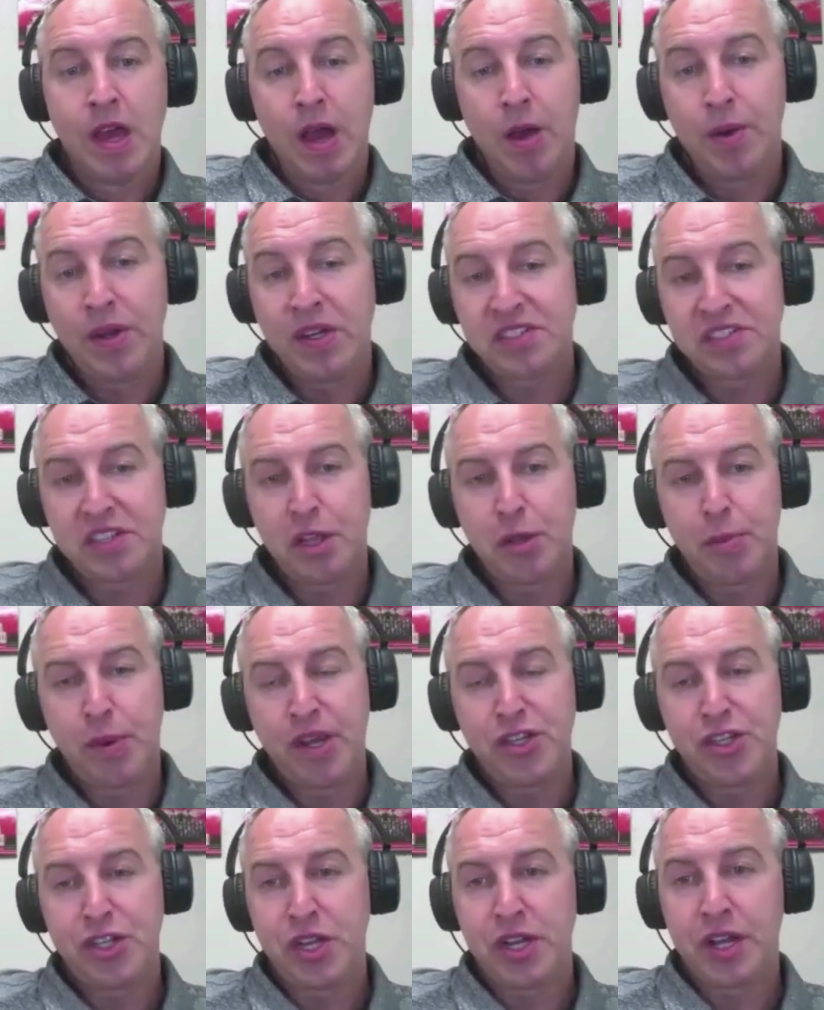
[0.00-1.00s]
I want to
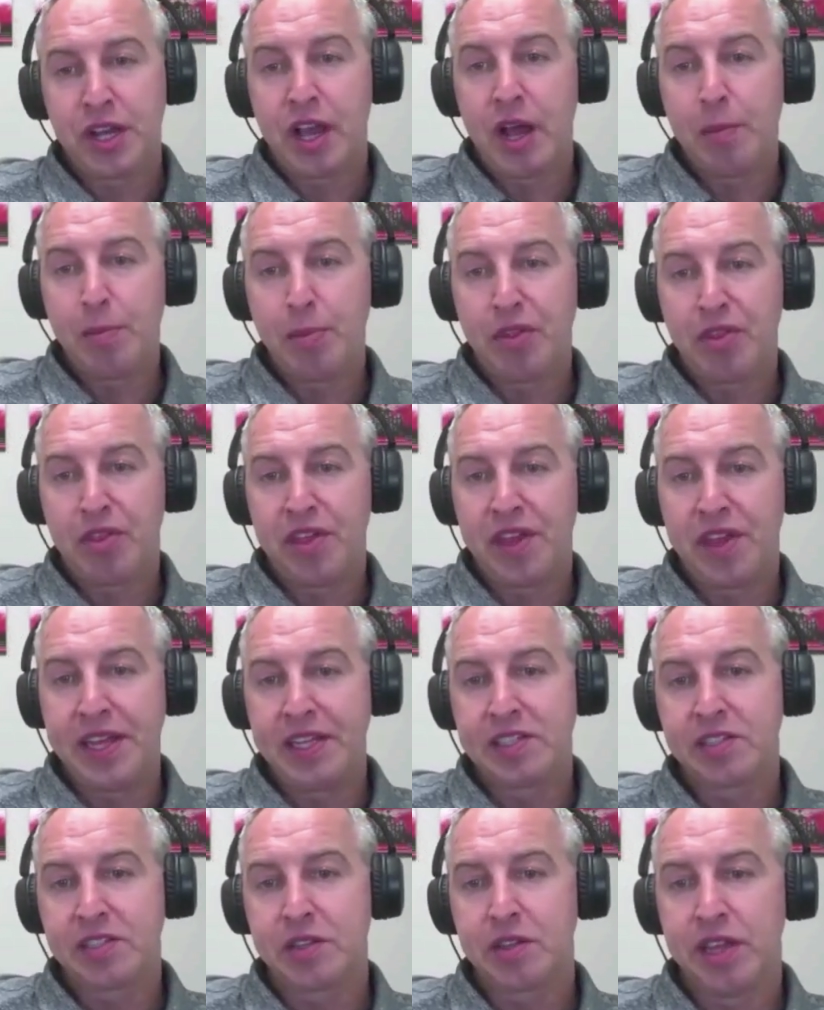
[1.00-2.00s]
celebrate you on a couple
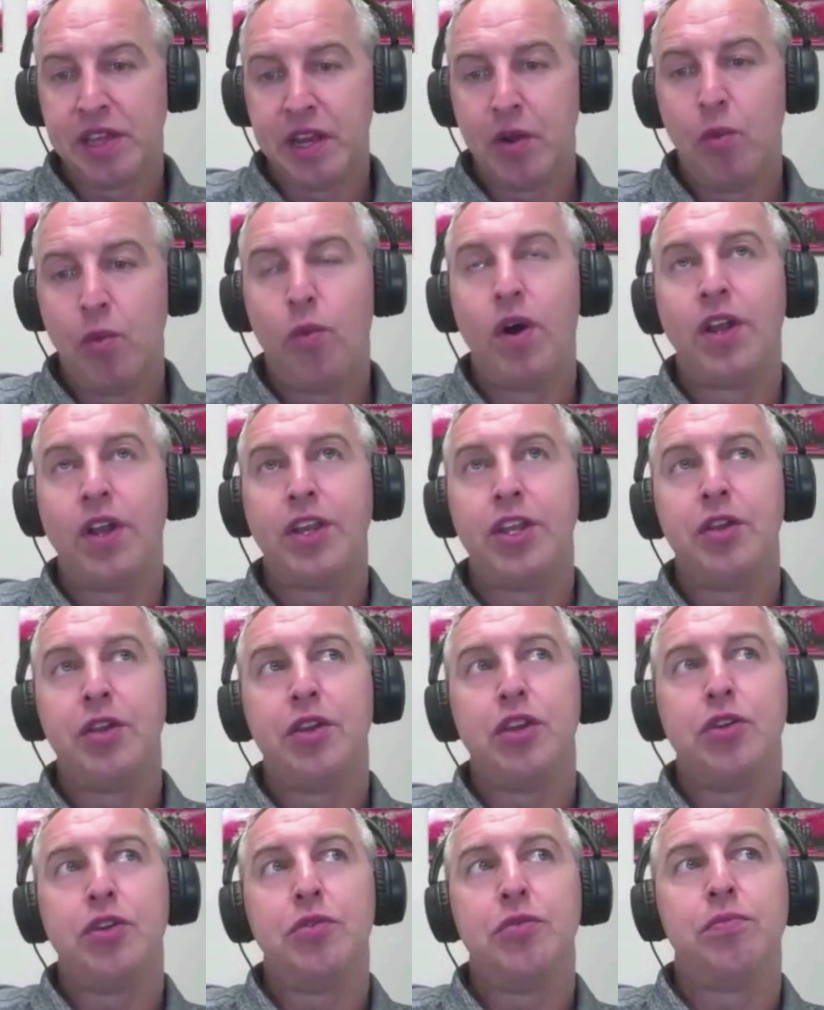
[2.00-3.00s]
things. One,
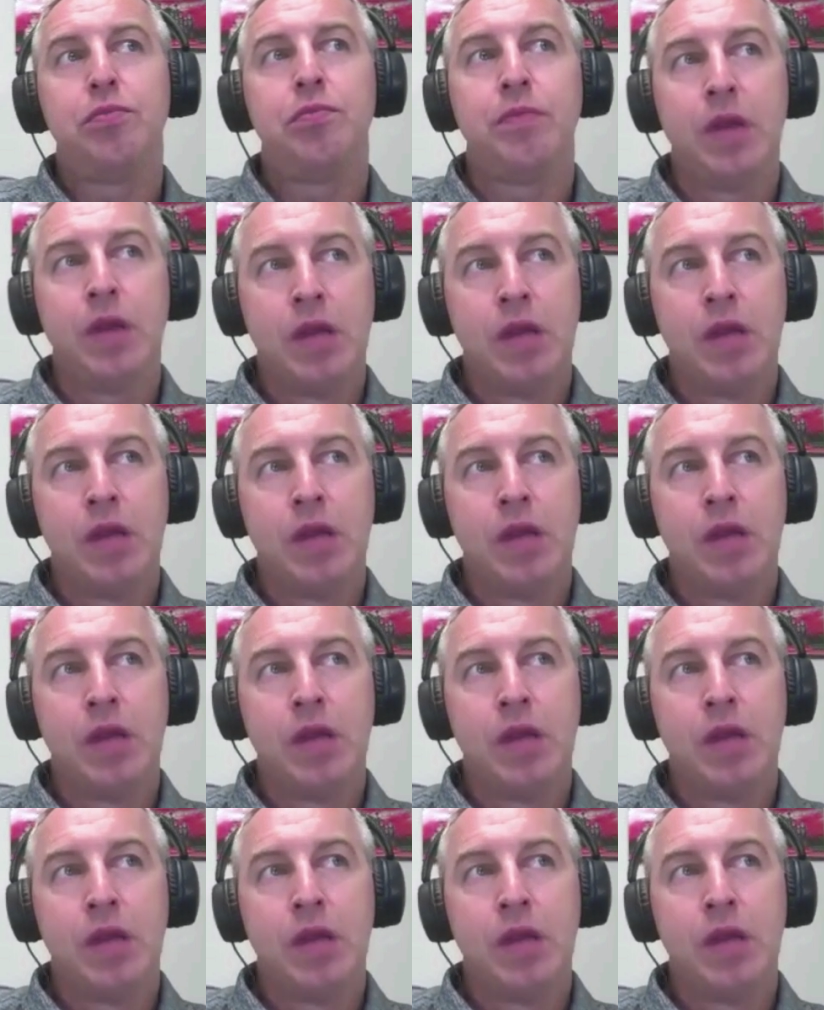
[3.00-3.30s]
you